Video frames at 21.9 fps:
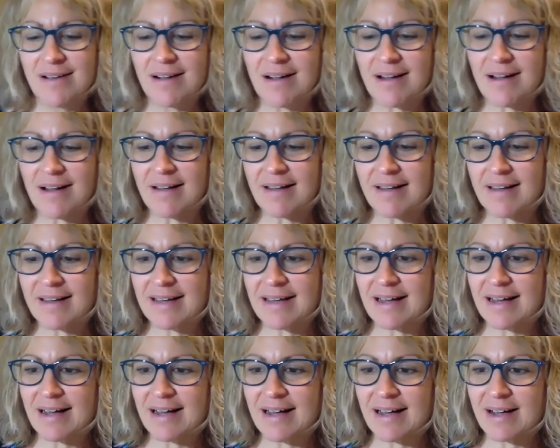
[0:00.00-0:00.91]
I
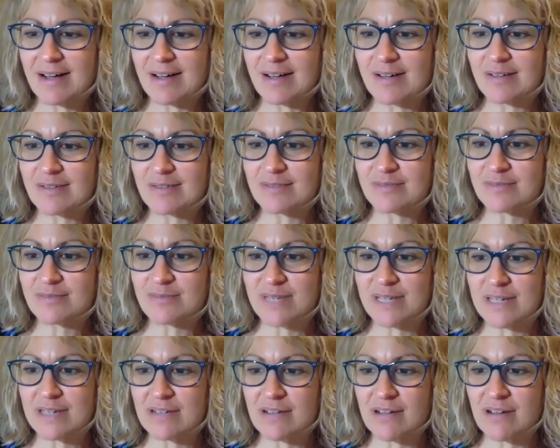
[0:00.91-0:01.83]
have
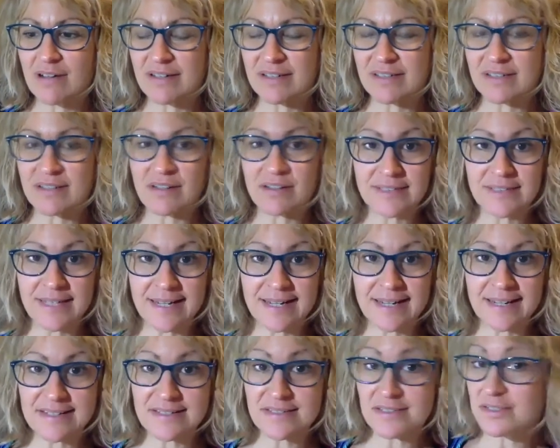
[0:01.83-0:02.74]
been on an
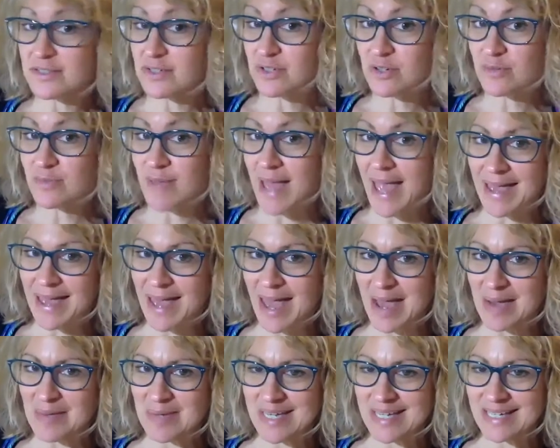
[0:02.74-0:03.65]
online Zoom
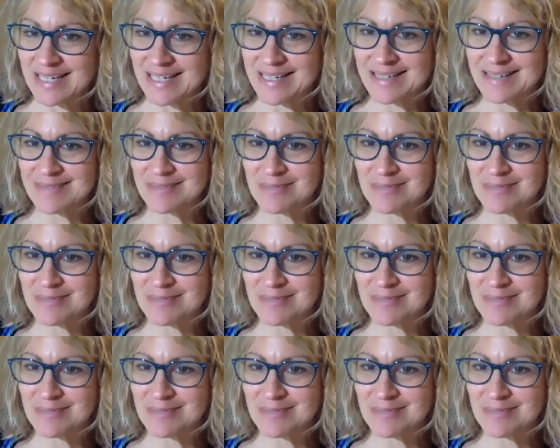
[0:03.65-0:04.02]
AA meeting,